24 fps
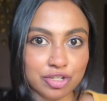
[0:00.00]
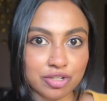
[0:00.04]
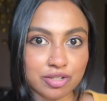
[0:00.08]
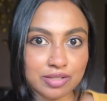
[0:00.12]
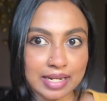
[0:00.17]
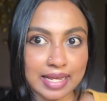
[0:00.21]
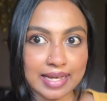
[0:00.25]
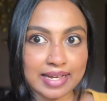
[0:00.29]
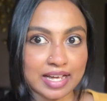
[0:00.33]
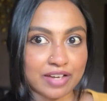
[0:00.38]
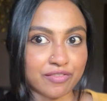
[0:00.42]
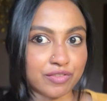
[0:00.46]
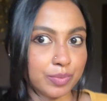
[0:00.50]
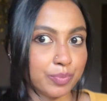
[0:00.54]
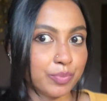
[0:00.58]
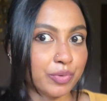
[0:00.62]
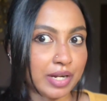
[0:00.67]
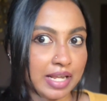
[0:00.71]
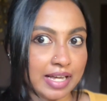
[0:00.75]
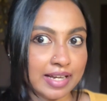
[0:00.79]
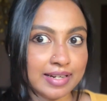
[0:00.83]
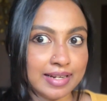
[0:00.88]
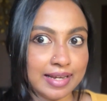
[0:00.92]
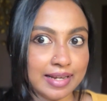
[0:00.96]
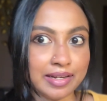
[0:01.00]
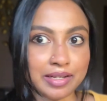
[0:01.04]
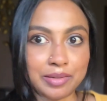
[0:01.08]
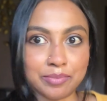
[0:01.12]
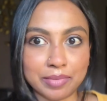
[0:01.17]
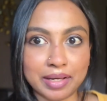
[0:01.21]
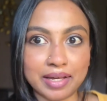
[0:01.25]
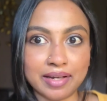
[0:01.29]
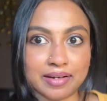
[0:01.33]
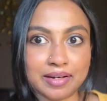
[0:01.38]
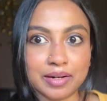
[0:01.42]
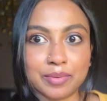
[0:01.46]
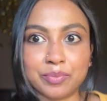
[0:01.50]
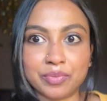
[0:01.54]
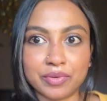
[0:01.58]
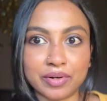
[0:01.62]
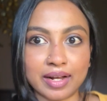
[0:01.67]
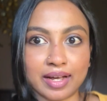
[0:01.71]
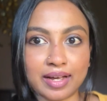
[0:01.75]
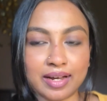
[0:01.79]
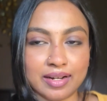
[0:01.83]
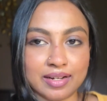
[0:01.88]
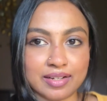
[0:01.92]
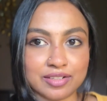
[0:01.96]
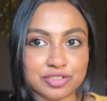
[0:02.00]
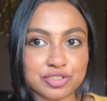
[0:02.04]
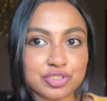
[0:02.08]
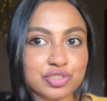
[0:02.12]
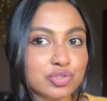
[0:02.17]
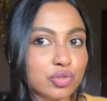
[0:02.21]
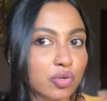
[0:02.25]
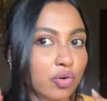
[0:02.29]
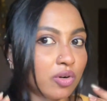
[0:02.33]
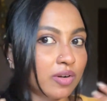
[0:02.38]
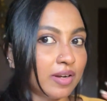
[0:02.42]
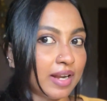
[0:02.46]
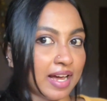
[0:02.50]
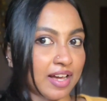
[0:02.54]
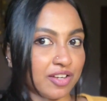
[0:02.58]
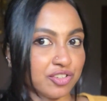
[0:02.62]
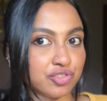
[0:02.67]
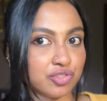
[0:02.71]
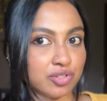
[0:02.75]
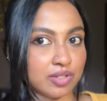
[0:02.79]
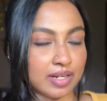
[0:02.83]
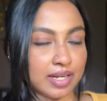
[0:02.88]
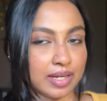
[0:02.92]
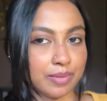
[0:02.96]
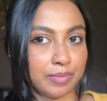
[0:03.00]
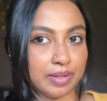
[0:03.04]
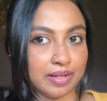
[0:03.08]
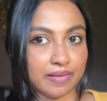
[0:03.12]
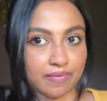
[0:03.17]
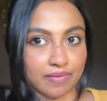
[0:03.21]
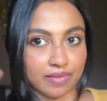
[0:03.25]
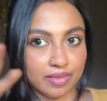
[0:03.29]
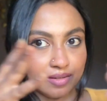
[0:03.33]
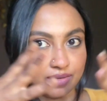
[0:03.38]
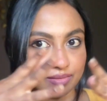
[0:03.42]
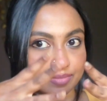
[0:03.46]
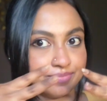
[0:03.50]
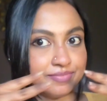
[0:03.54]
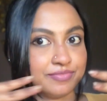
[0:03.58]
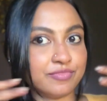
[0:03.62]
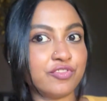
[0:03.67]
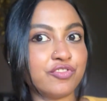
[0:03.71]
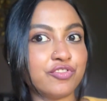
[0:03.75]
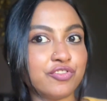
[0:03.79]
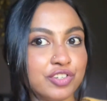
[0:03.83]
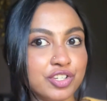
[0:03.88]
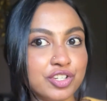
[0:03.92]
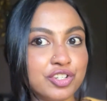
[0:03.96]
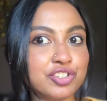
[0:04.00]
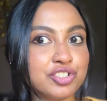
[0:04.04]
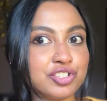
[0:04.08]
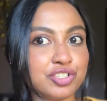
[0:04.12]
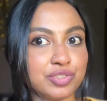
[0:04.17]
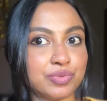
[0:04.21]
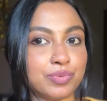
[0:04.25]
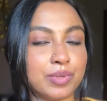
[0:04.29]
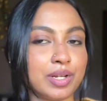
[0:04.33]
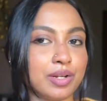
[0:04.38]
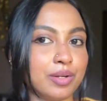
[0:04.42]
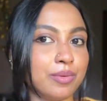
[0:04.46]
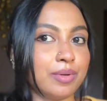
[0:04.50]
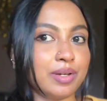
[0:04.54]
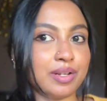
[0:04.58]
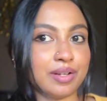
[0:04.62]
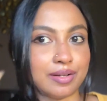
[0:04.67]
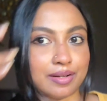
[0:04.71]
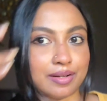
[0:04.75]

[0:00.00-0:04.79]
look like I've applied any makeup right it's so natural I mean the finish is very very